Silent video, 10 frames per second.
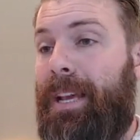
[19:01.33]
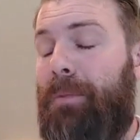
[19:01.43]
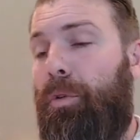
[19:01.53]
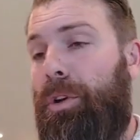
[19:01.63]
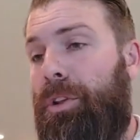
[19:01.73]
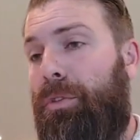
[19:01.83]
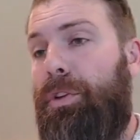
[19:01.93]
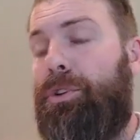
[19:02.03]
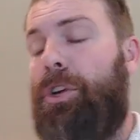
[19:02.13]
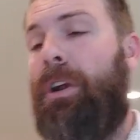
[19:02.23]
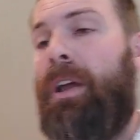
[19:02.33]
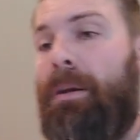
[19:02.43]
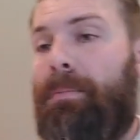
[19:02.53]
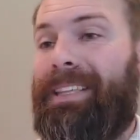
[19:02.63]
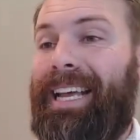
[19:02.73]
time for it in the future,
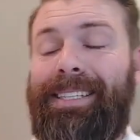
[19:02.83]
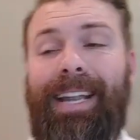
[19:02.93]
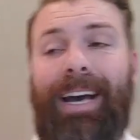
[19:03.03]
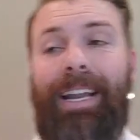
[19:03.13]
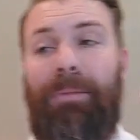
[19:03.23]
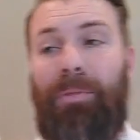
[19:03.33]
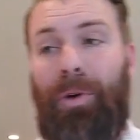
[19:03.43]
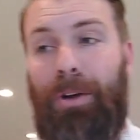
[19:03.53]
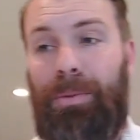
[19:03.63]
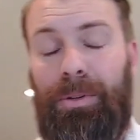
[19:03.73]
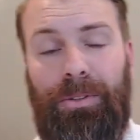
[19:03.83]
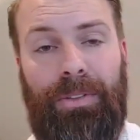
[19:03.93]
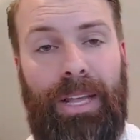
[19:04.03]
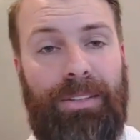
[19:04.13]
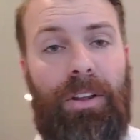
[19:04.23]
but that's not a morale builder
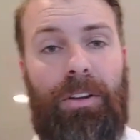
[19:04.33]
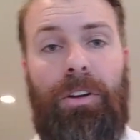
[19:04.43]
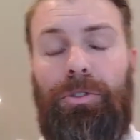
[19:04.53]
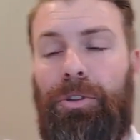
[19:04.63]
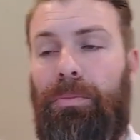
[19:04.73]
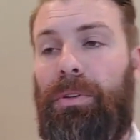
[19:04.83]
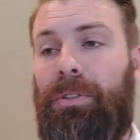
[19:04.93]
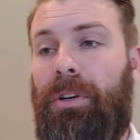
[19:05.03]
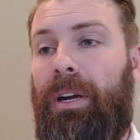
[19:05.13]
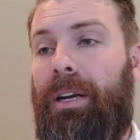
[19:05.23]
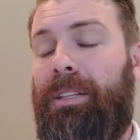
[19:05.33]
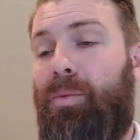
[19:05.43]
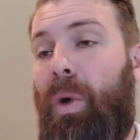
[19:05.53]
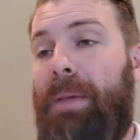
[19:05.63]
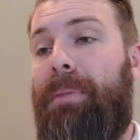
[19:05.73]
and that's not a culture builder. Uh, it's
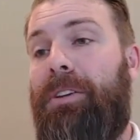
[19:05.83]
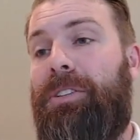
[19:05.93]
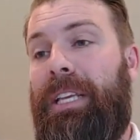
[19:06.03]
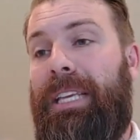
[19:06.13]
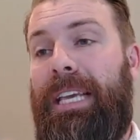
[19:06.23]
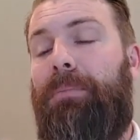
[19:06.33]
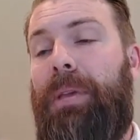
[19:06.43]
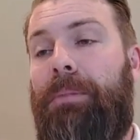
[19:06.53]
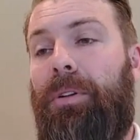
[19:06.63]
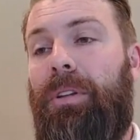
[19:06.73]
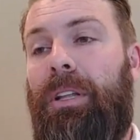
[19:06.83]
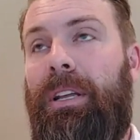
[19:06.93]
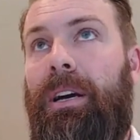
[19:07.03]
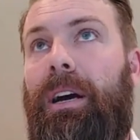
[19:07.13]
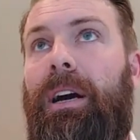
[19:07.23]
way better to get people
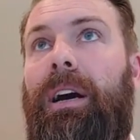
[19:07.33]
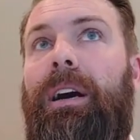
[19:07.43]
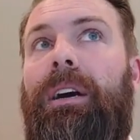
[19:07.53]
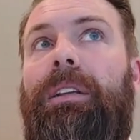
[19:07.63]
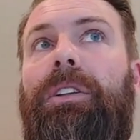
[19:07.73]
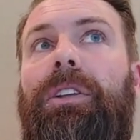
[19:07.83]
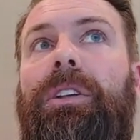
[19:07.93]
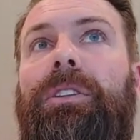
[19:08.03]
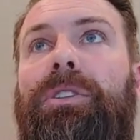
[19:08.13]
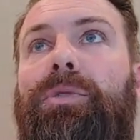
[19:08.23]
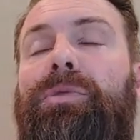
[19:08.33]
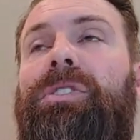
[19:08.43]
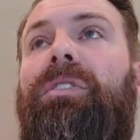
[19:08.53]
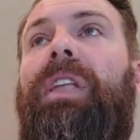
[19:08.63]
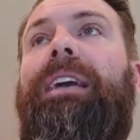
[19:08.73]
uh, to
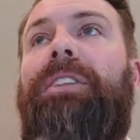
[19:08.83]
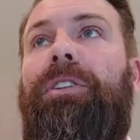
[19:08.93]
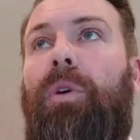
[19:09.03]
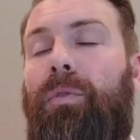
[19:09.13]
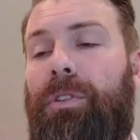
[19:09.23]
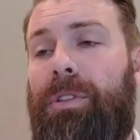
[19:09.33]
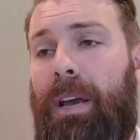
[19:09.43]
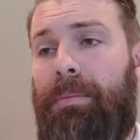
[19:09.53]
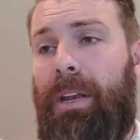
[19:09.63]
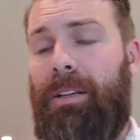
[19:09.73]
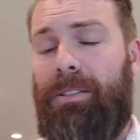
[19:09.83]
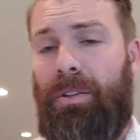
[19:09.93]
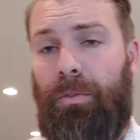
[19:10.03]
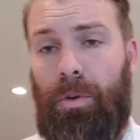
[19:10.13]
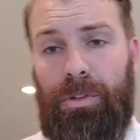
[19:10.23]
select into overtime than it is
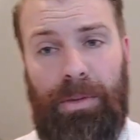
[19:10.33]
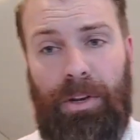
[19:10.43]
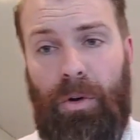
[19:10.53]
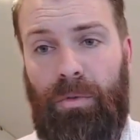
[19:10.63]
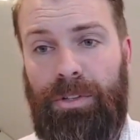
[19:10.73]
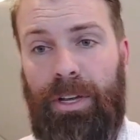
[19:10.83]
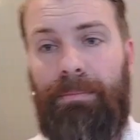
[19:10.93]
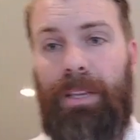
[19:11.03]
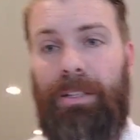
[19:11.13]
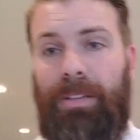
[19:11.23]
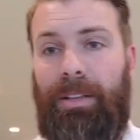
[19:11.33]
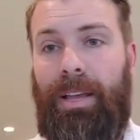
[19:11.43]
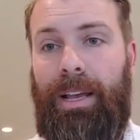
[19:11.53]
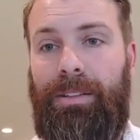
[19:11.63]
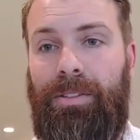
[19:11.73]
to force them into overtime, things like
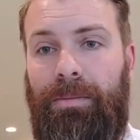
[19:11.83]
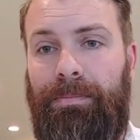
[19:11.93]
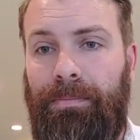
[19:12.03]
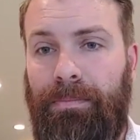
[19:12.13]
that. So,